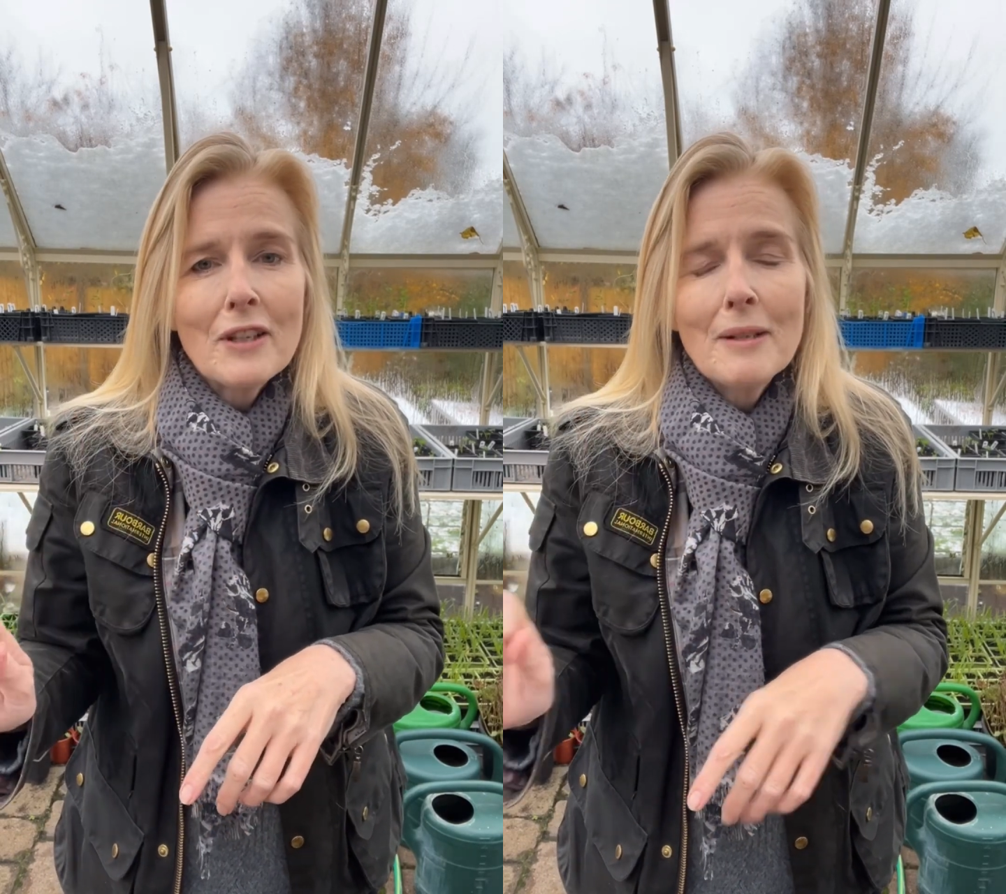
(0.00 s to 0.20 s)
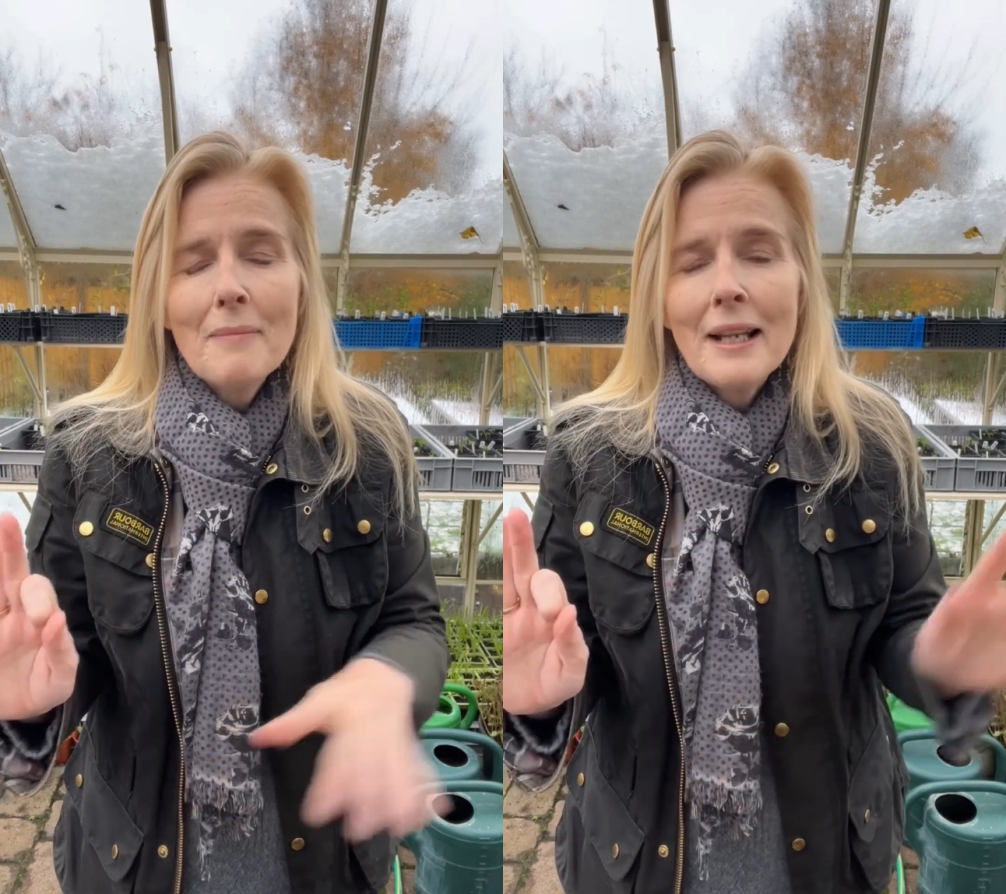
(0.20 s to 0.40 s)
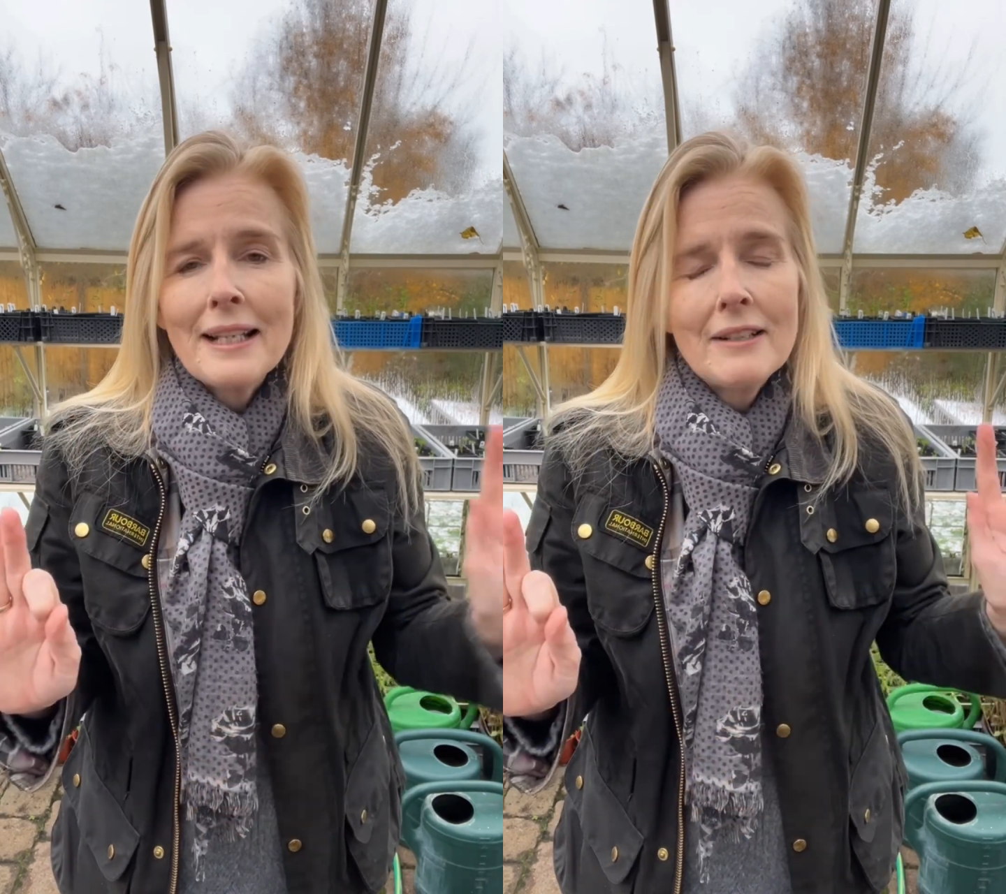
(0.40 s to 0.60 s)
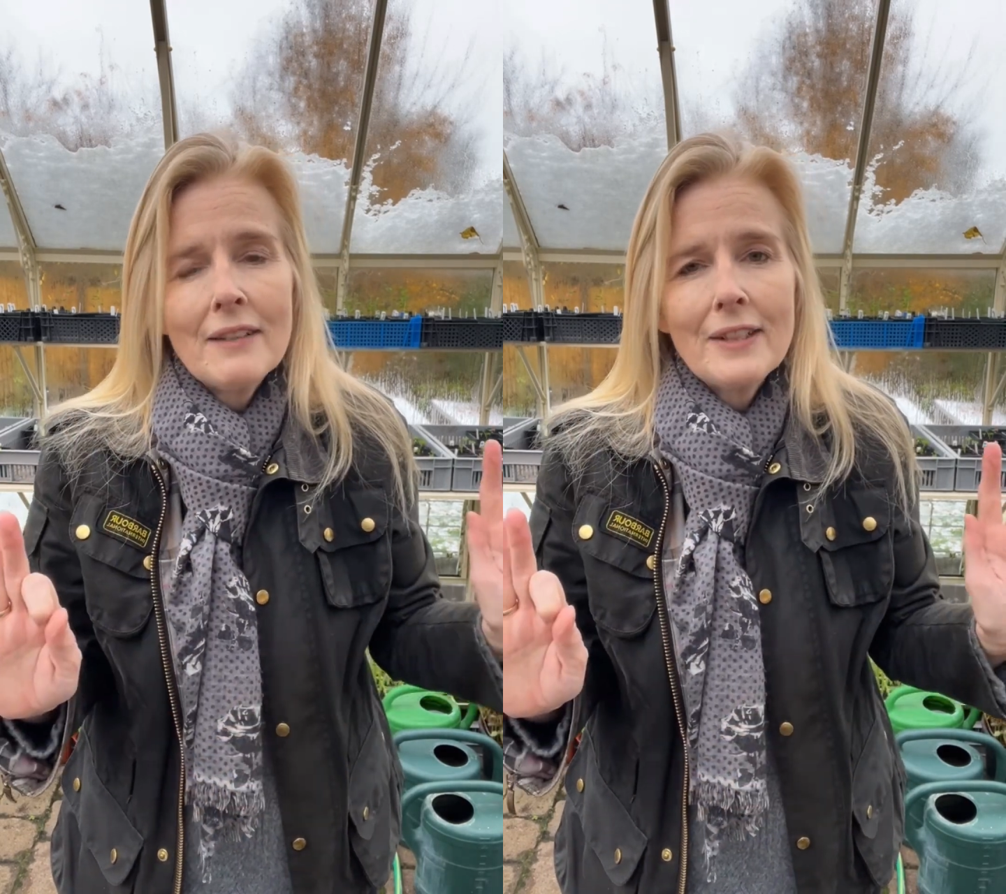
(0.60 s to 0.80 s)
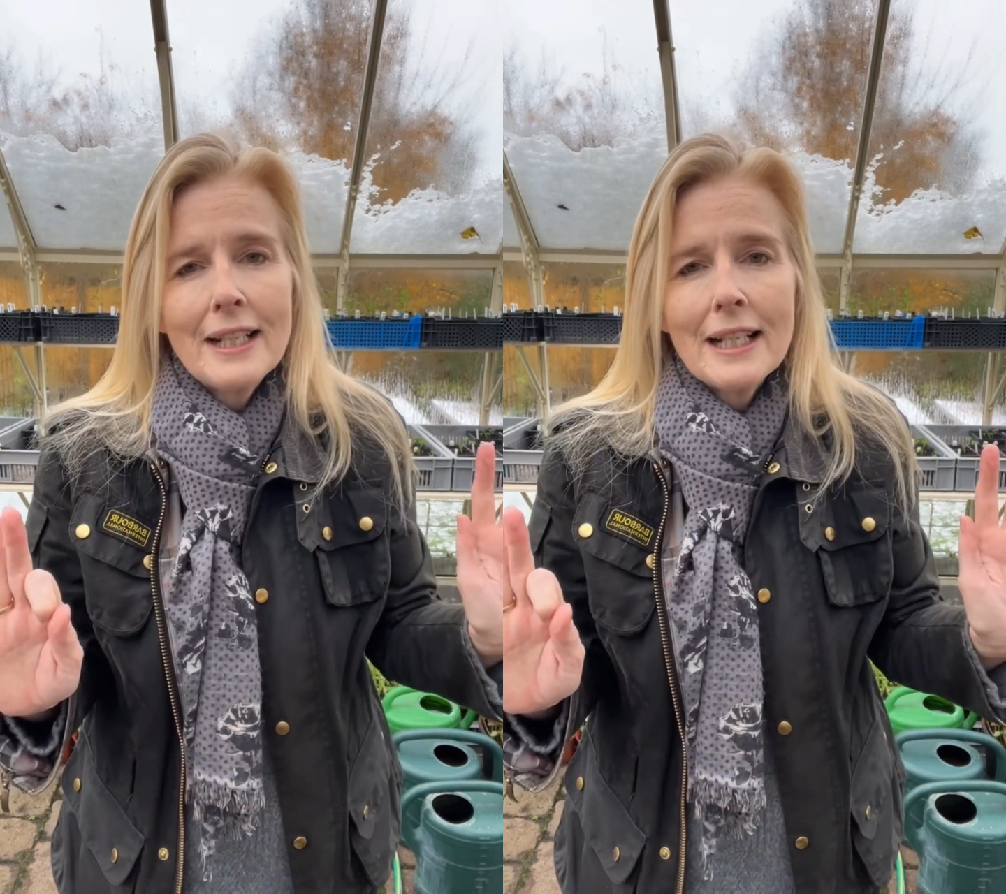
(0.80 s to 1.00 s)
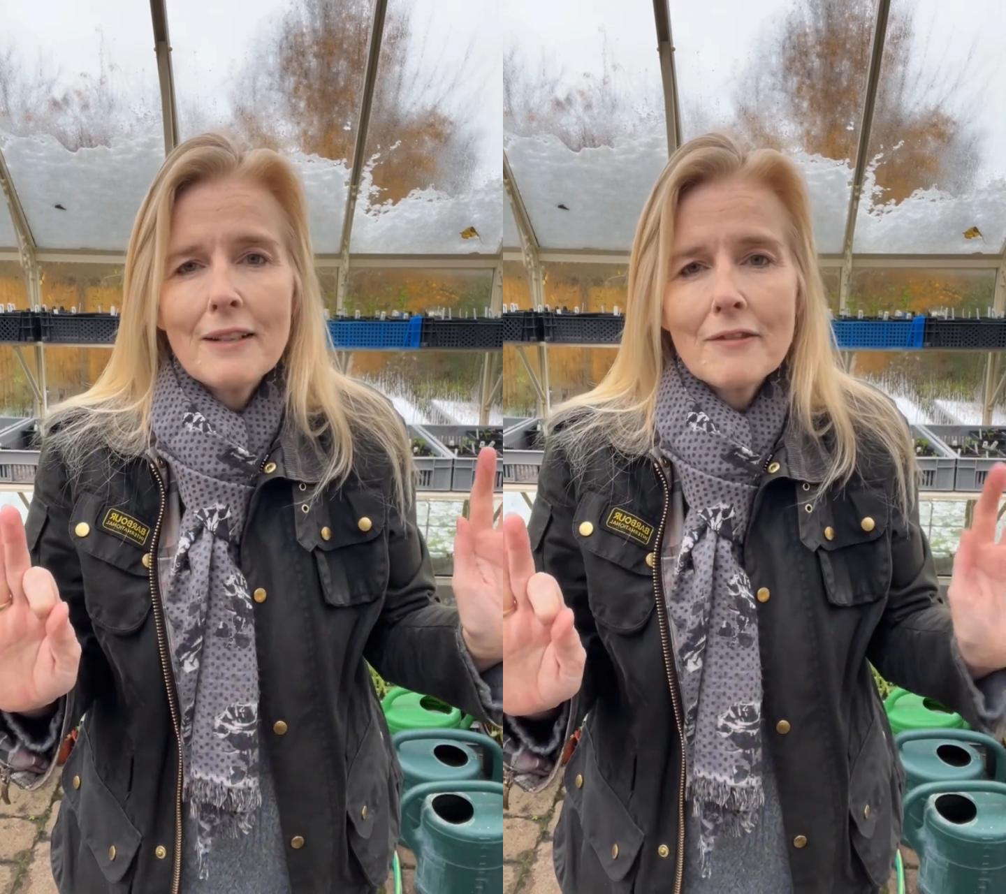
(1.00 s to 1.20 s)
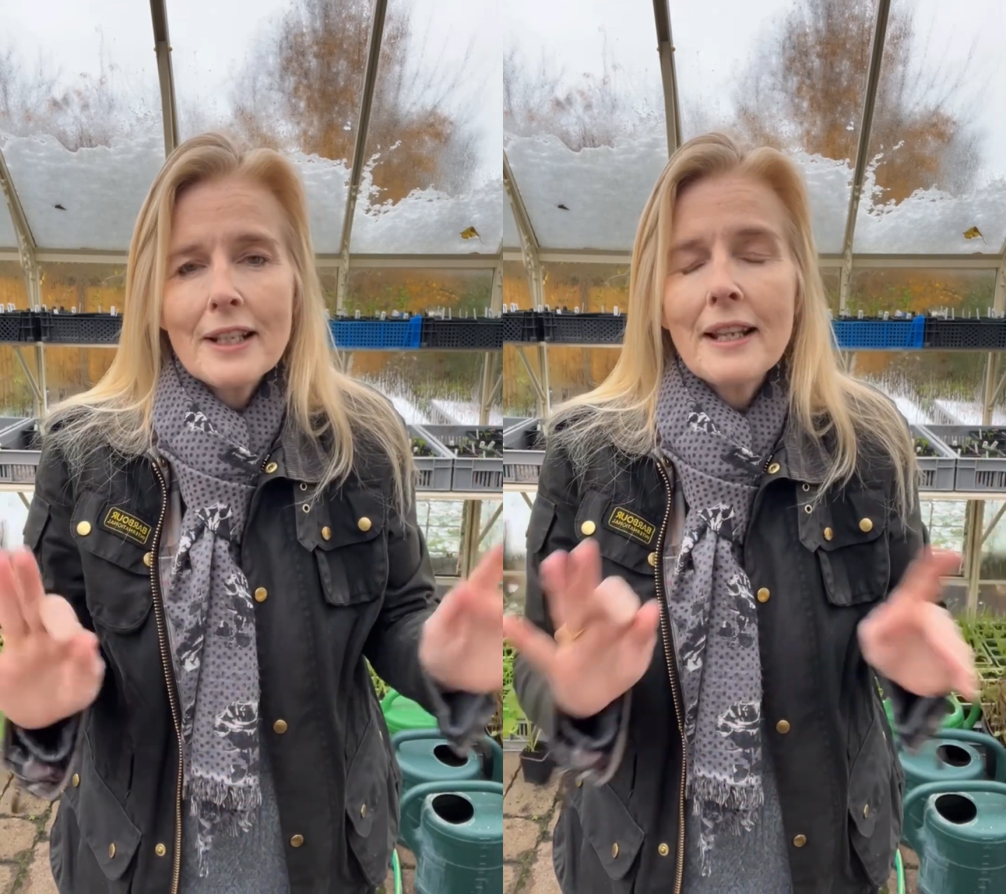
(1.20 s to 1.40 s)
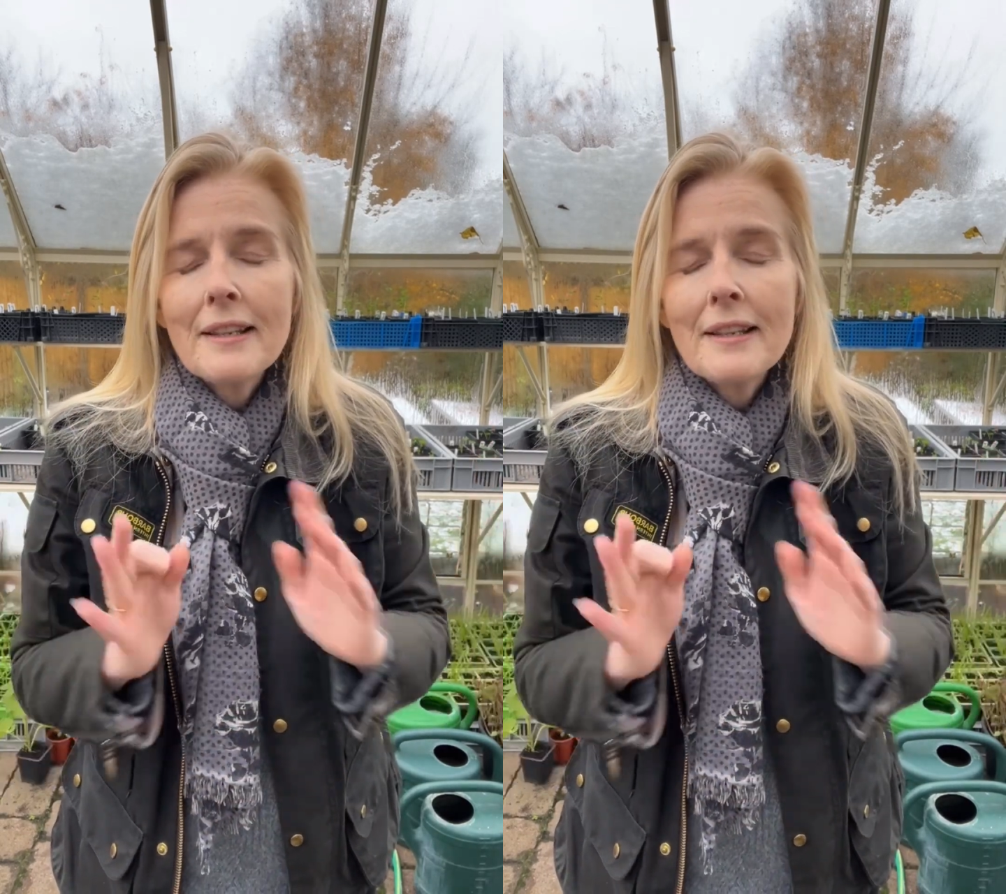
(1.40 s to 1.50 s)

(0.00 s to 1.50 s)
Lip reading: them, don't even need covering.